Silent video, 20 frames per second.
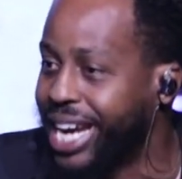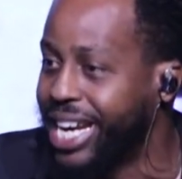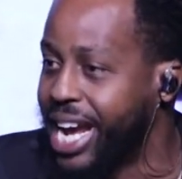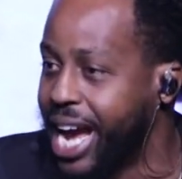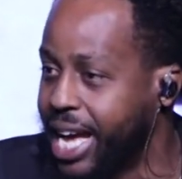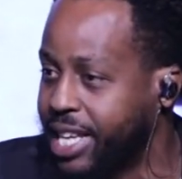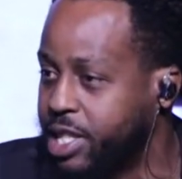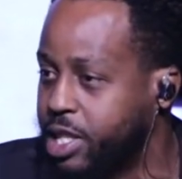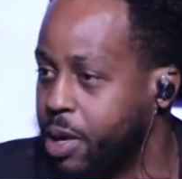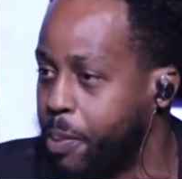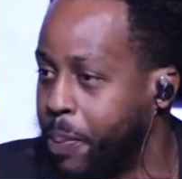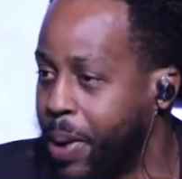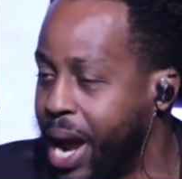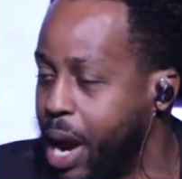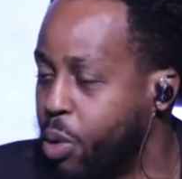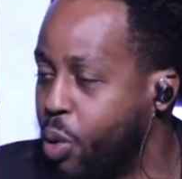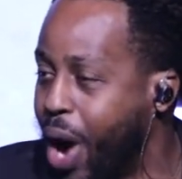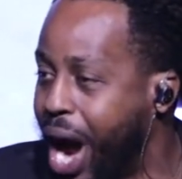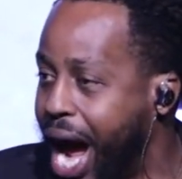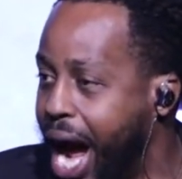that he has to
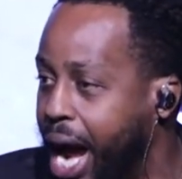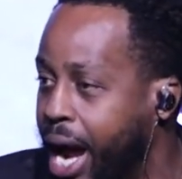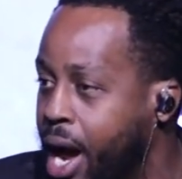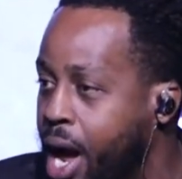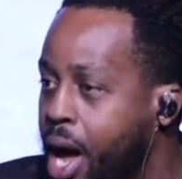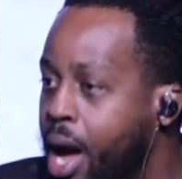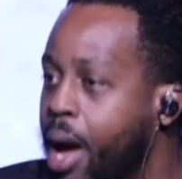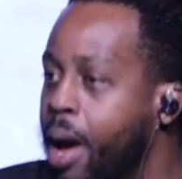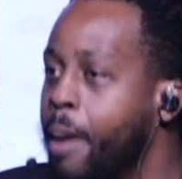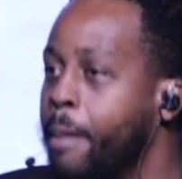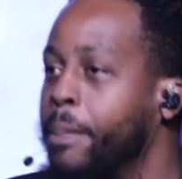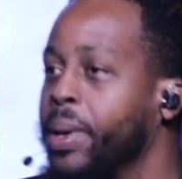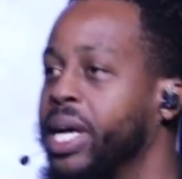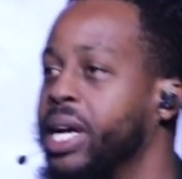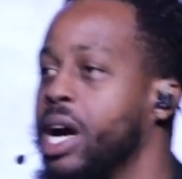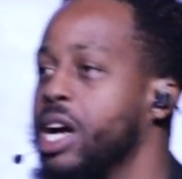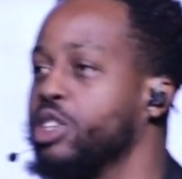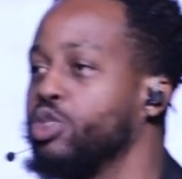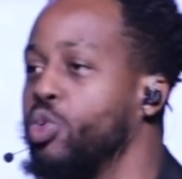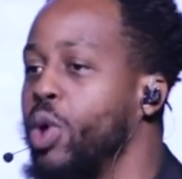pay. Why?
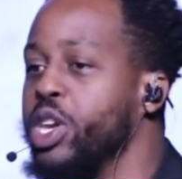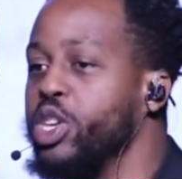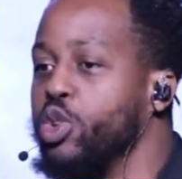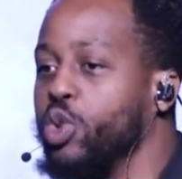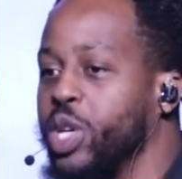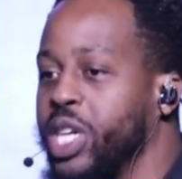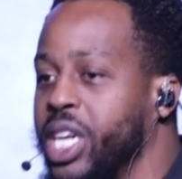Because when you